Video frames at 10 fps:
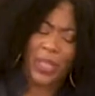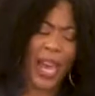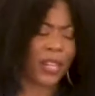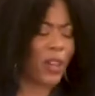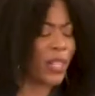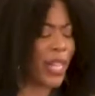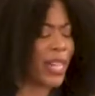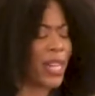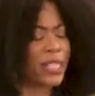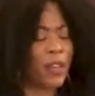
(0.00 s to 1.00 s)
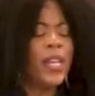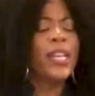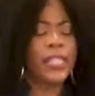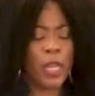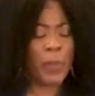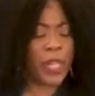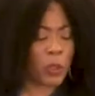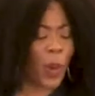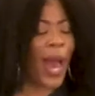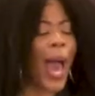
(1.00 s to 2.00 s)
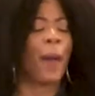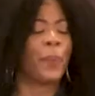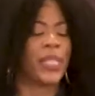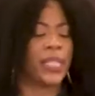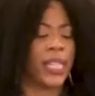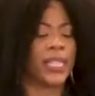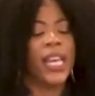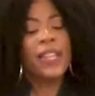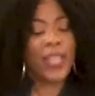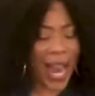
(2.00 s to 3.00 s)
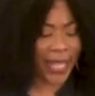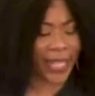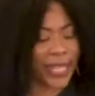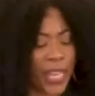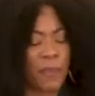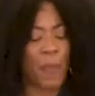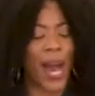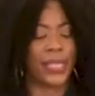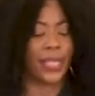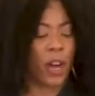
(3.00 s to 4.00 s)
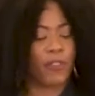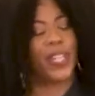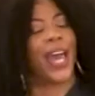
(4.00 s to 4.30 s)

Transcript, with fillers: that and all that kind of stuff. See, because what happens is then I can give myself an